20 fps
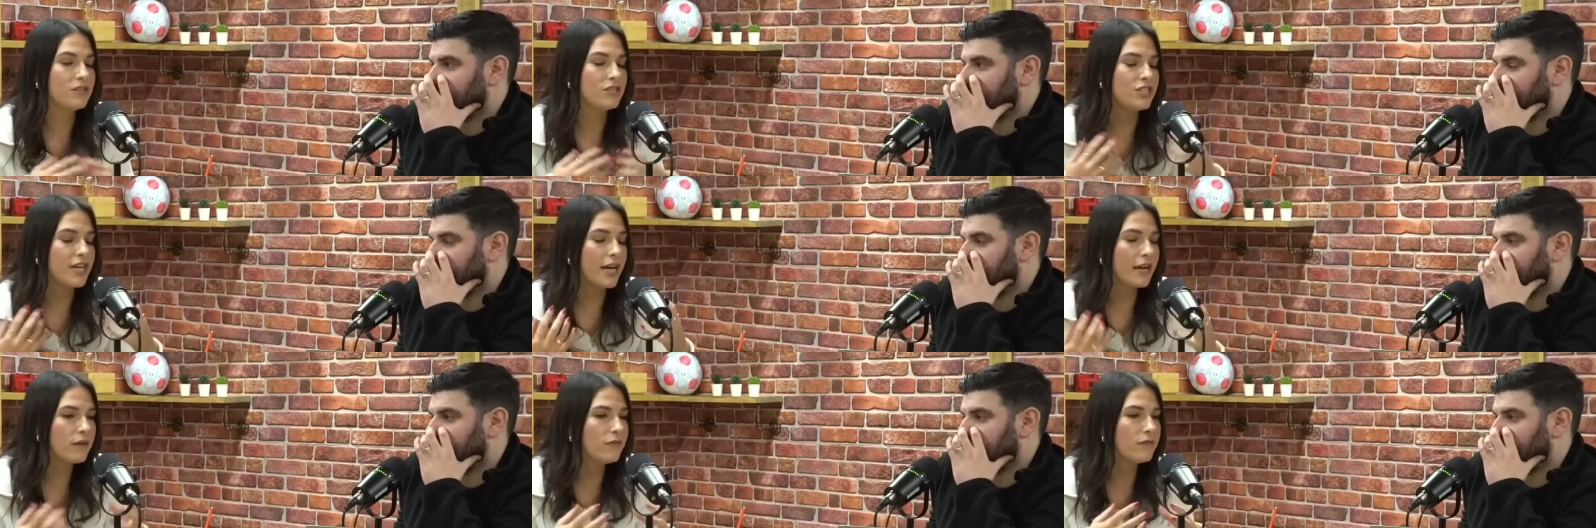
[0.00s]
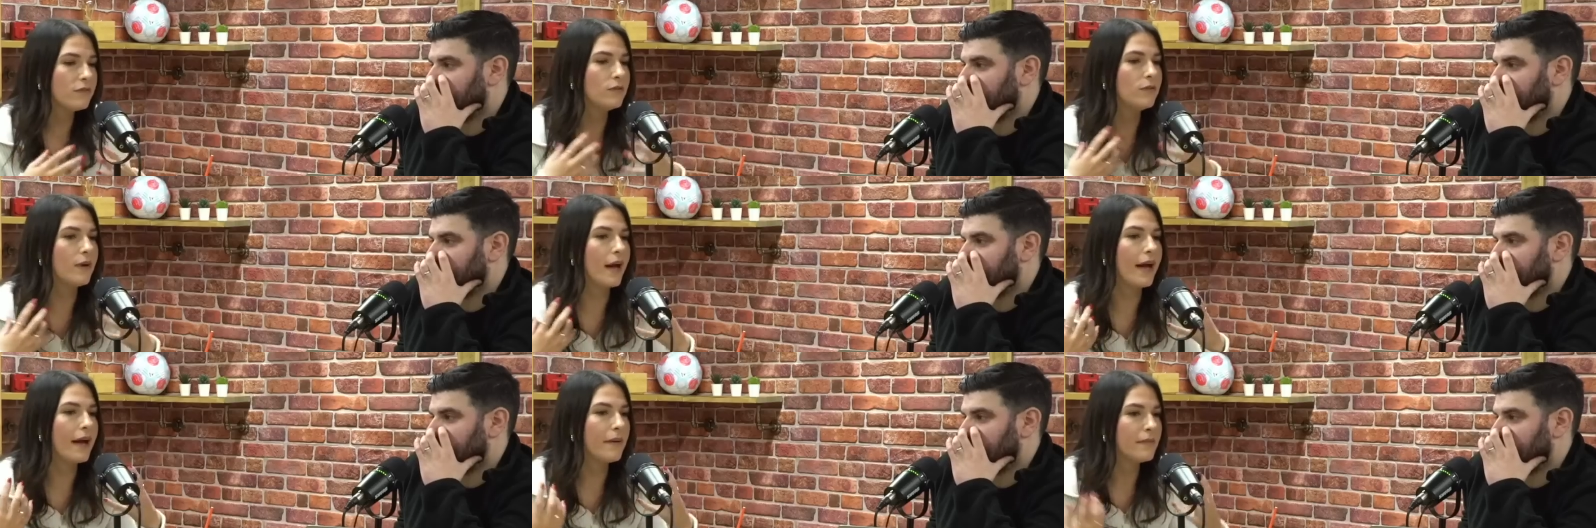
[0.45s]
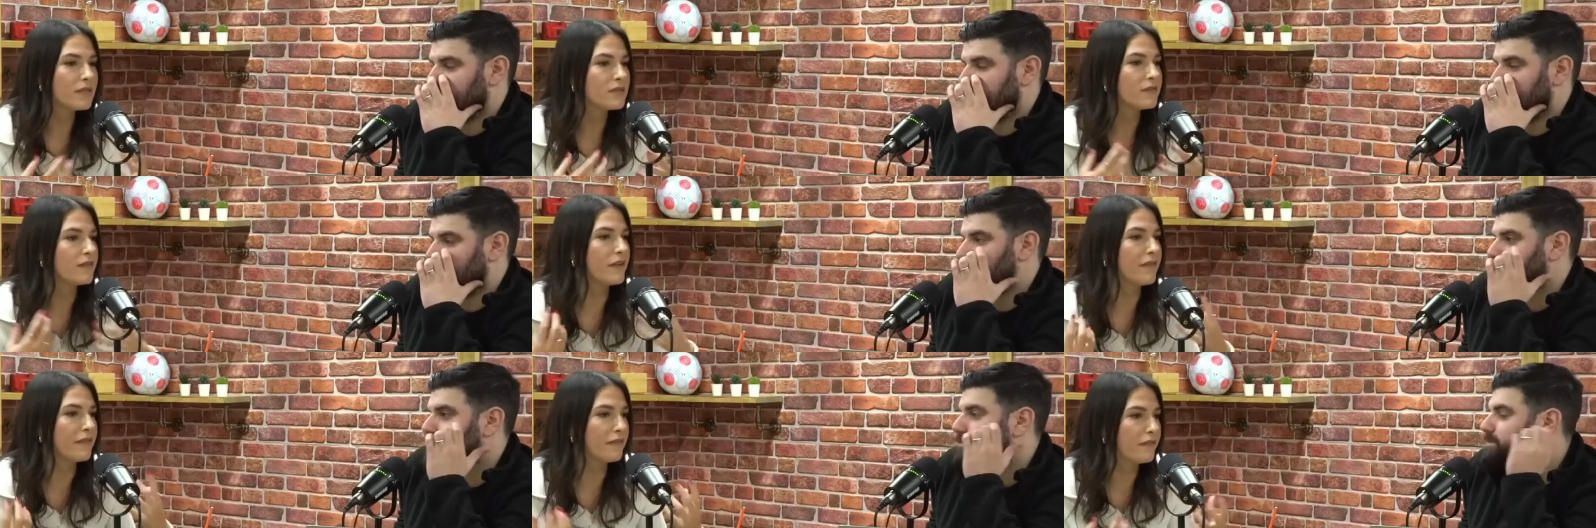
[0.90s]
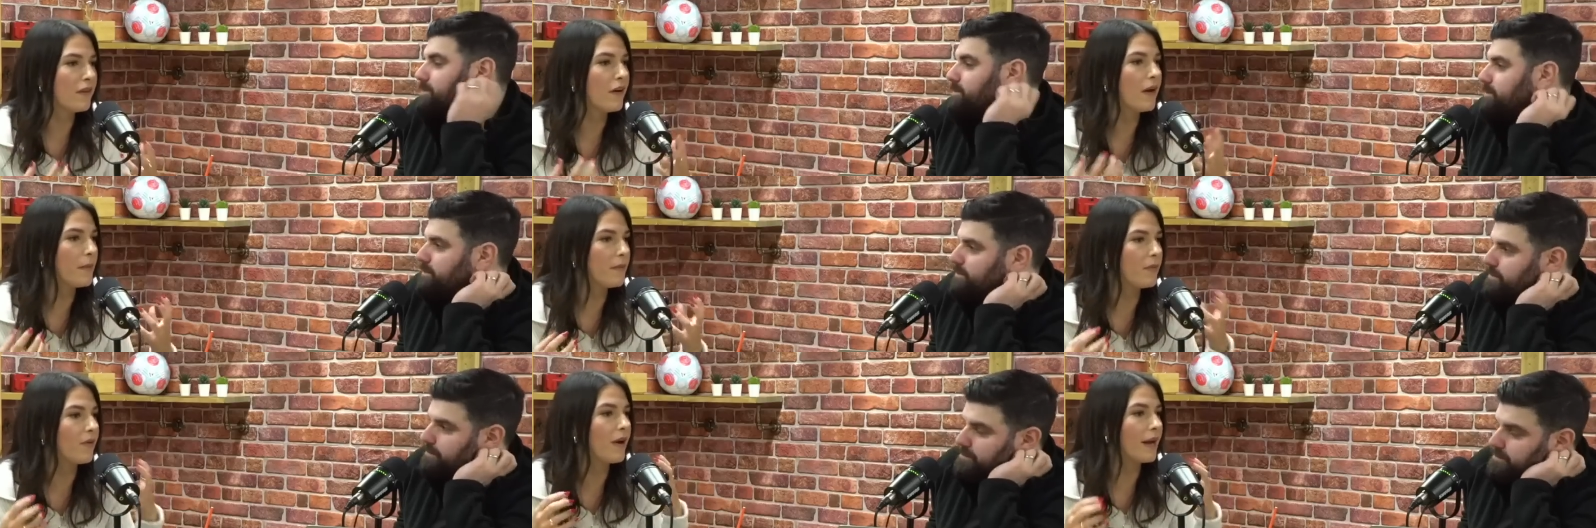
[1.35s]
Speaker 1: general atmosphere and
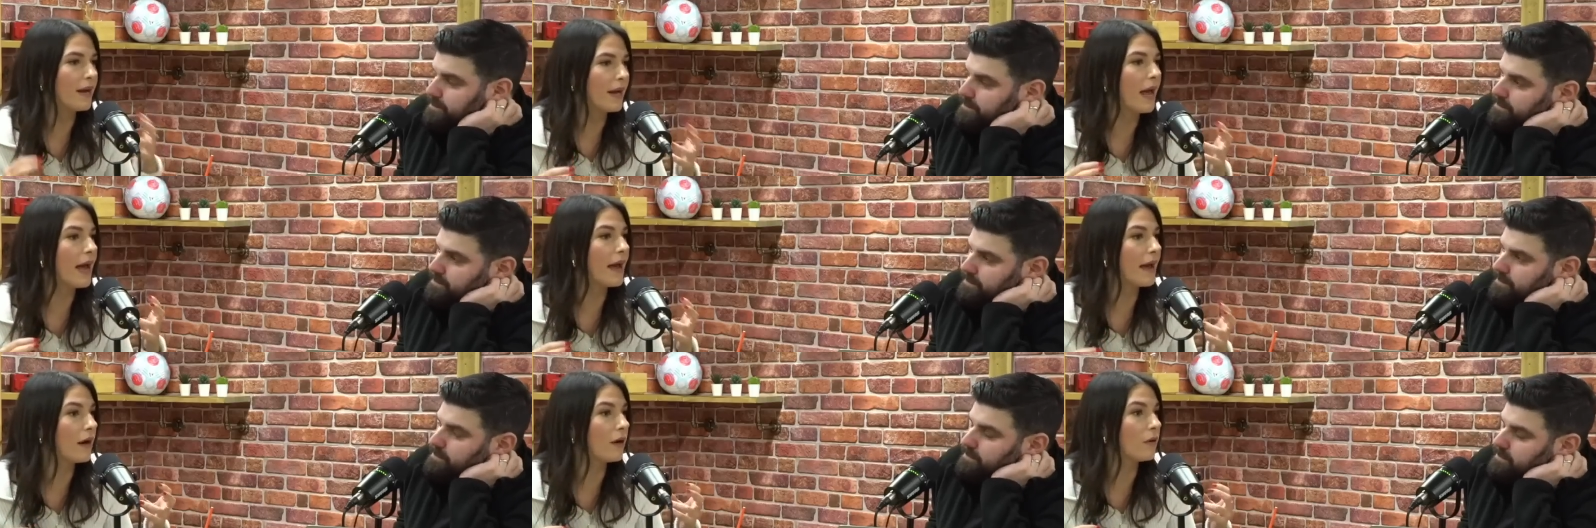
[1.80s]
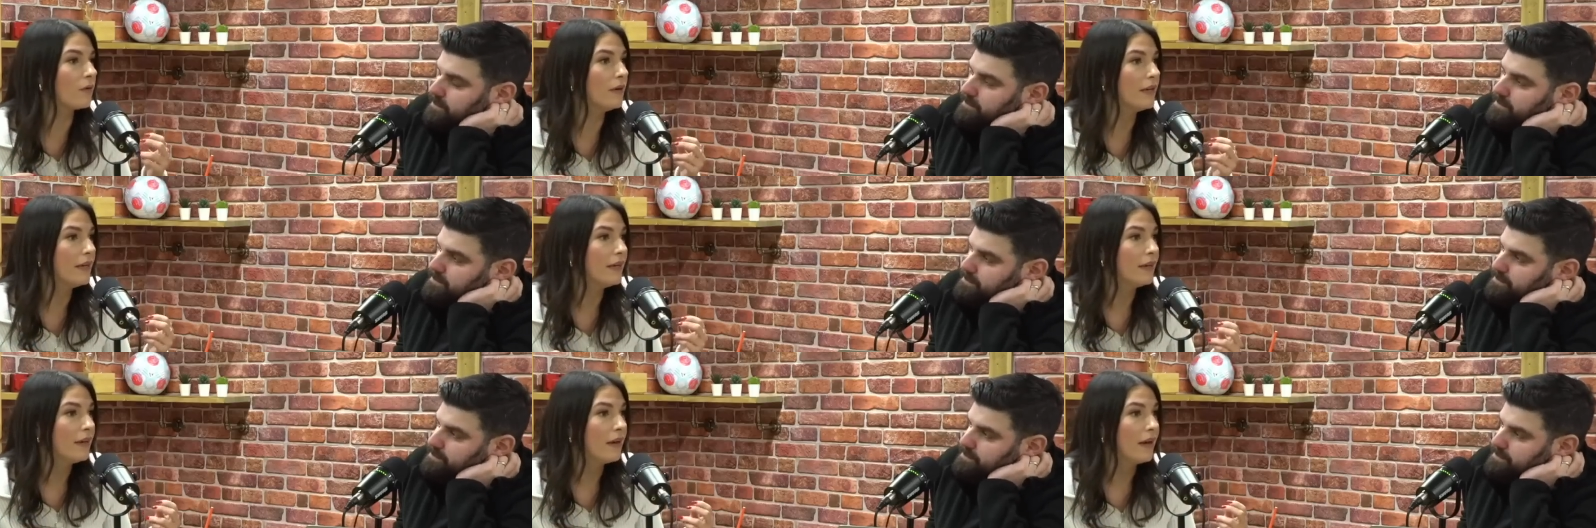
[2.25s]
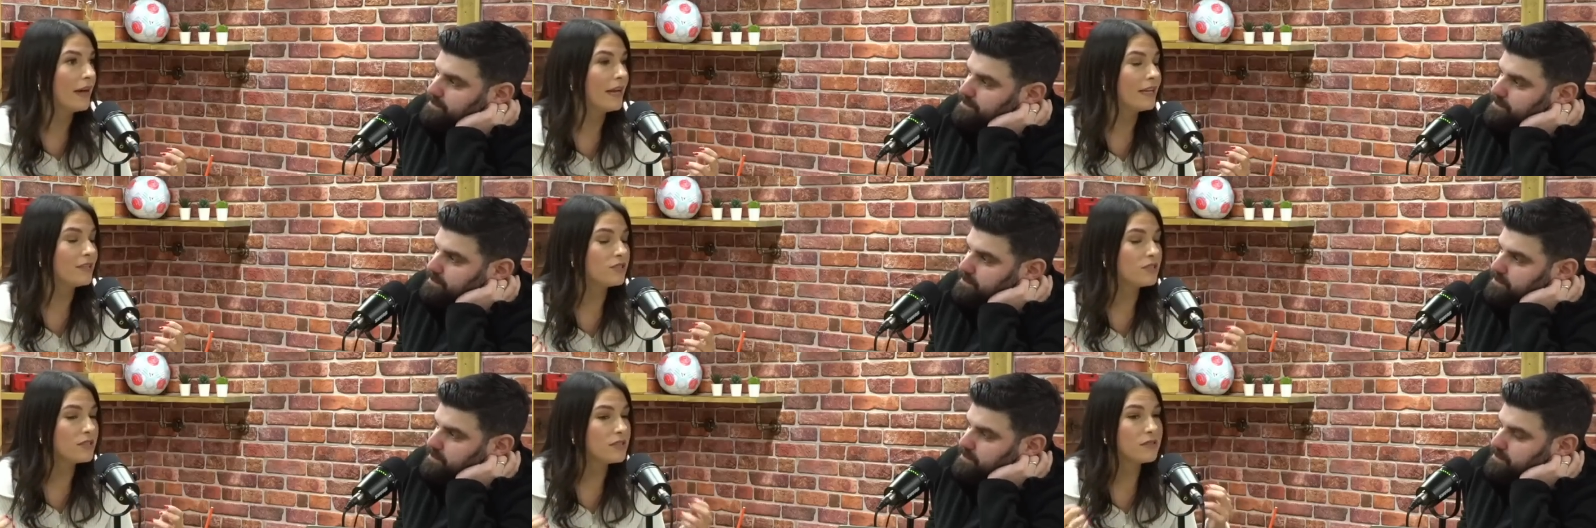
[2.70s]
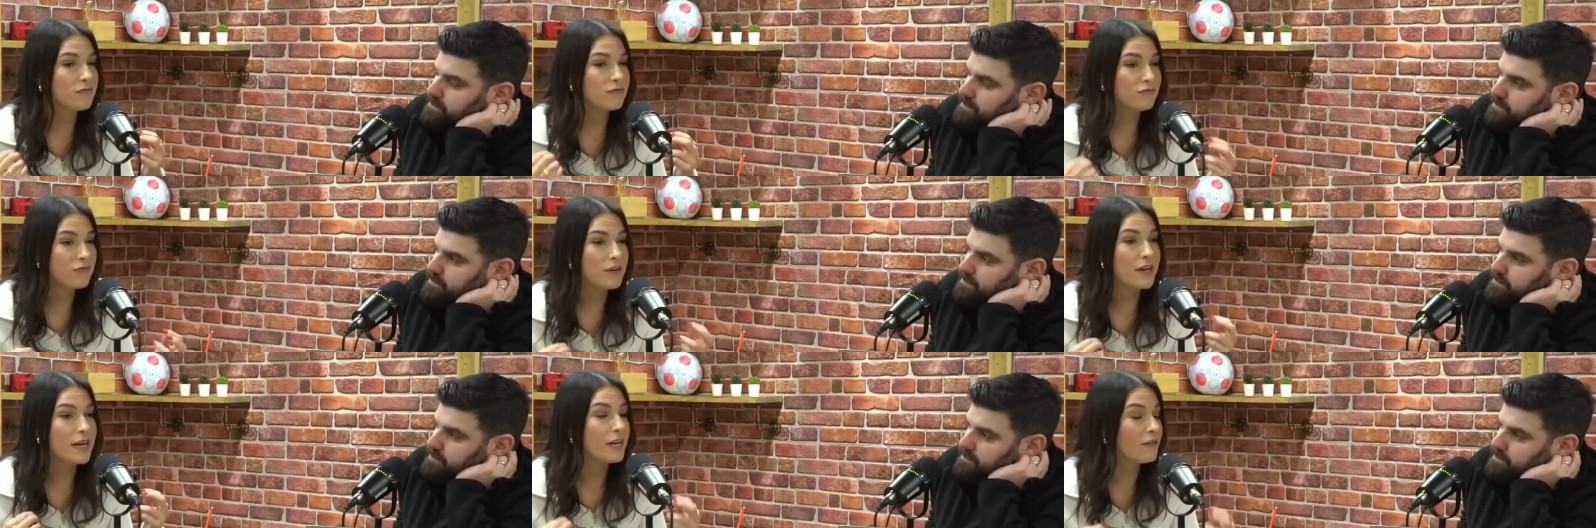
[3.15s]
vibe right now, it's just a
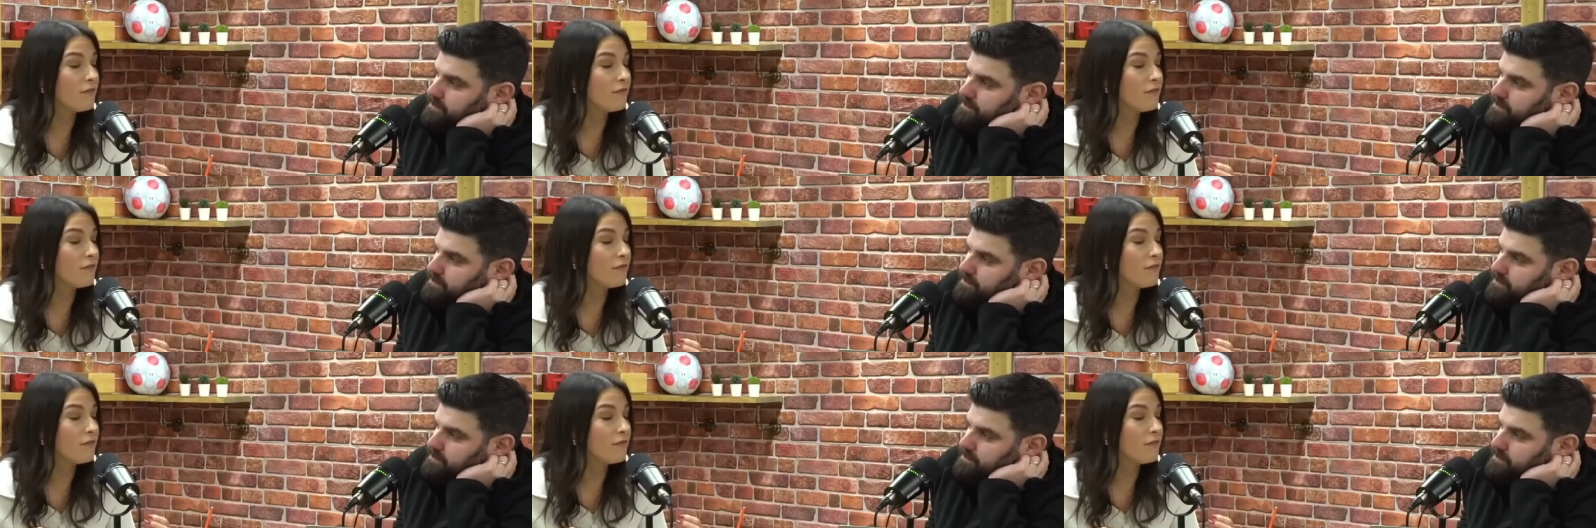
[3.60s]
really,